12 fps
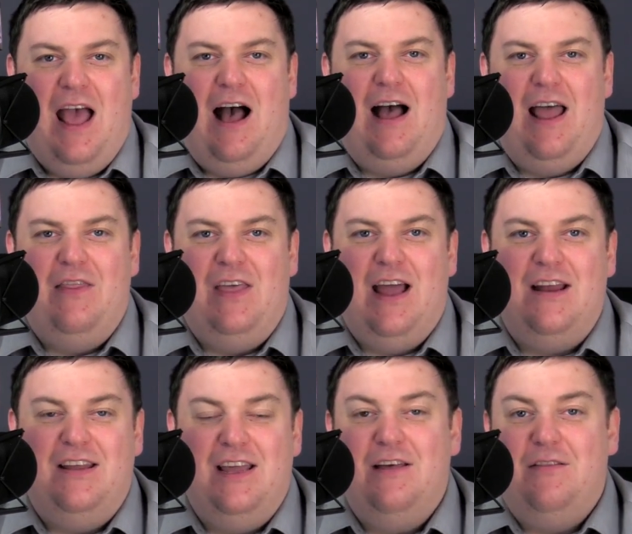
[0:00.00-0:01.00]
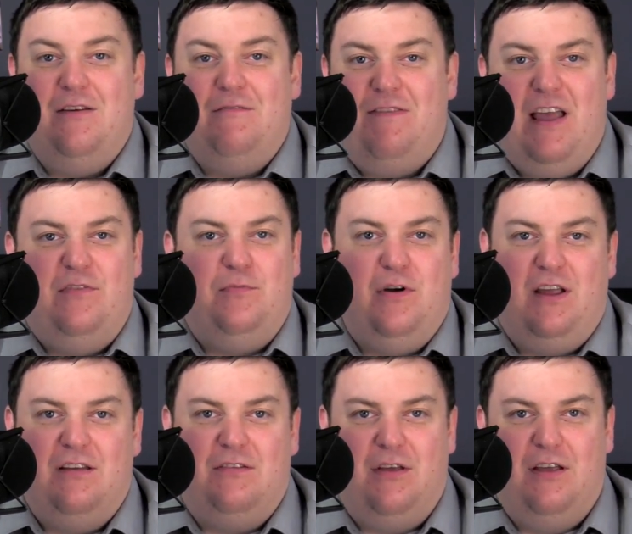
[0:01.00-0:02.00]
And the idea that Facebook
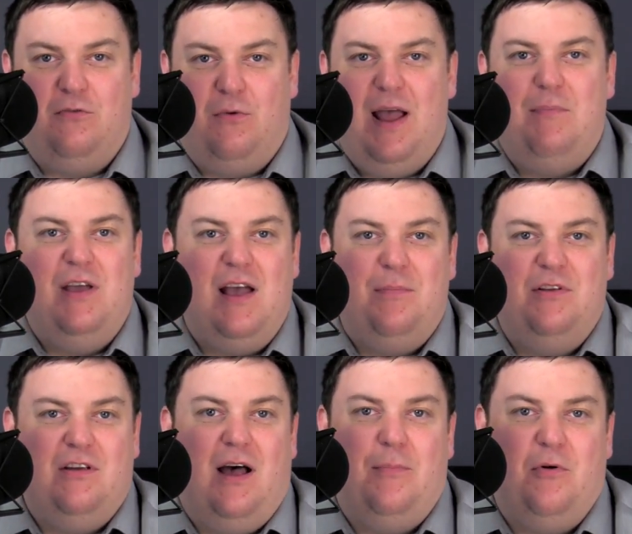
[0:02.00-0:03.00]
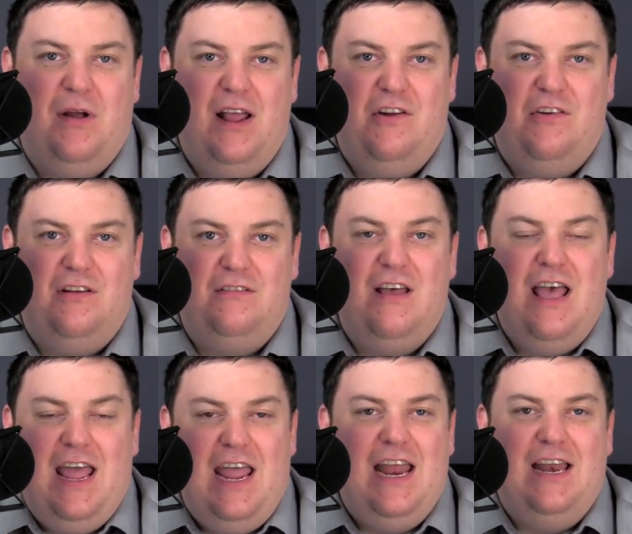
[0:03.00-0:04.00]
is ramping up its operations
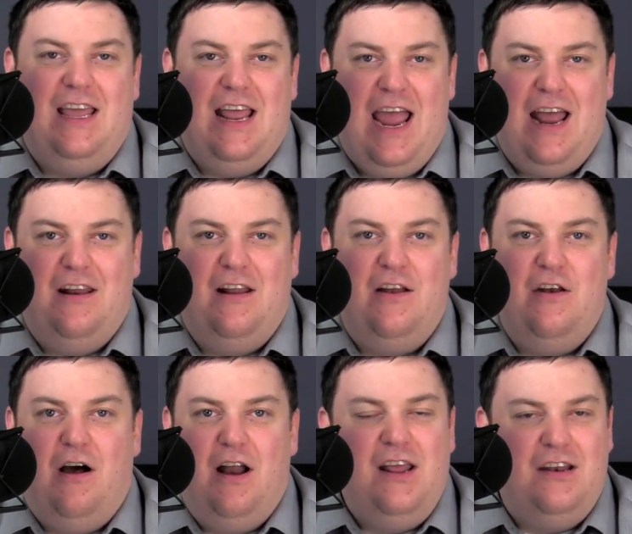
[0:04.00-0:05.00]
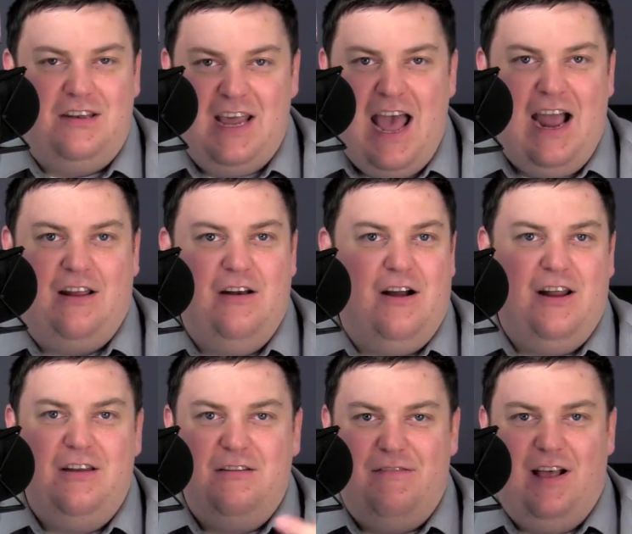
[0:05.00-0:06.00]
in Canada, not in tech, not
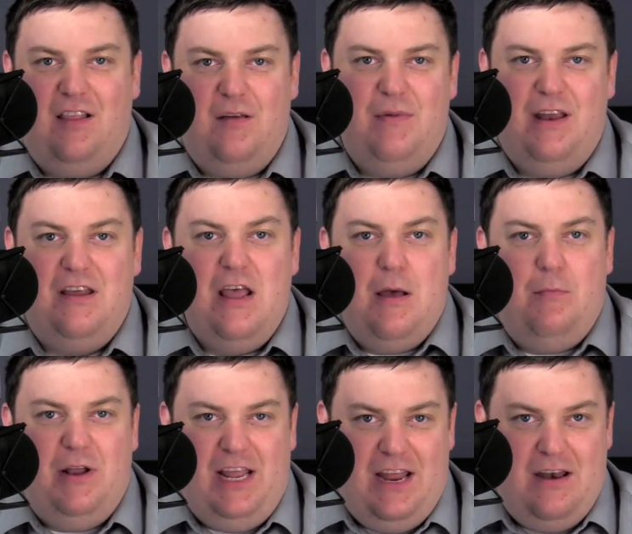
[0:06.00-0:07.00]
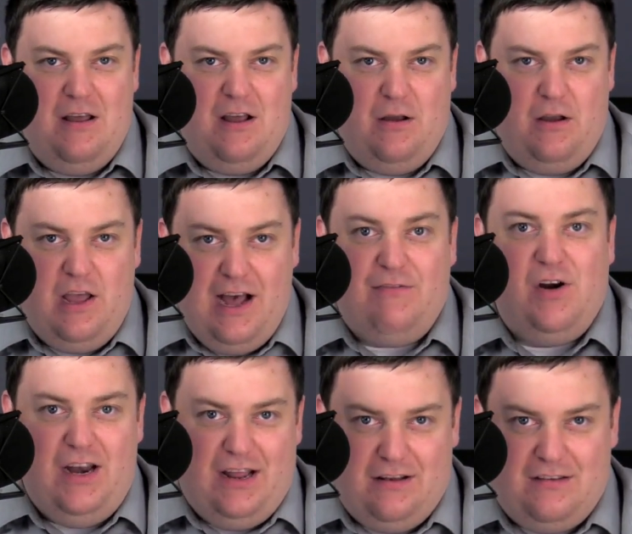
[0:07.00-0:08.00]
in development, but in
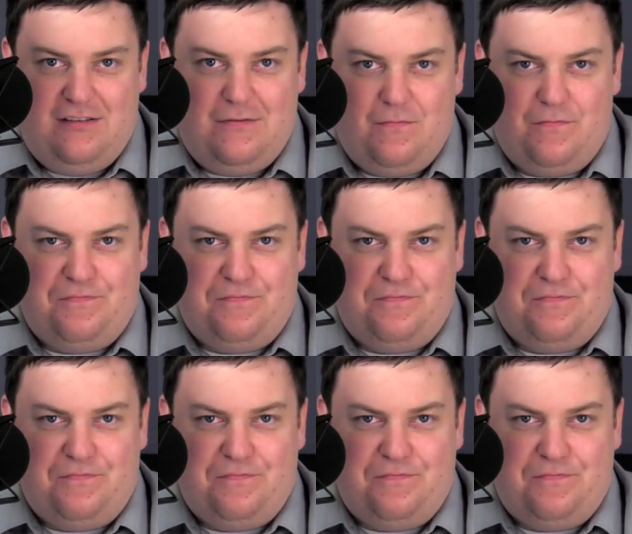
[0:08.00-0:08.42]
governance,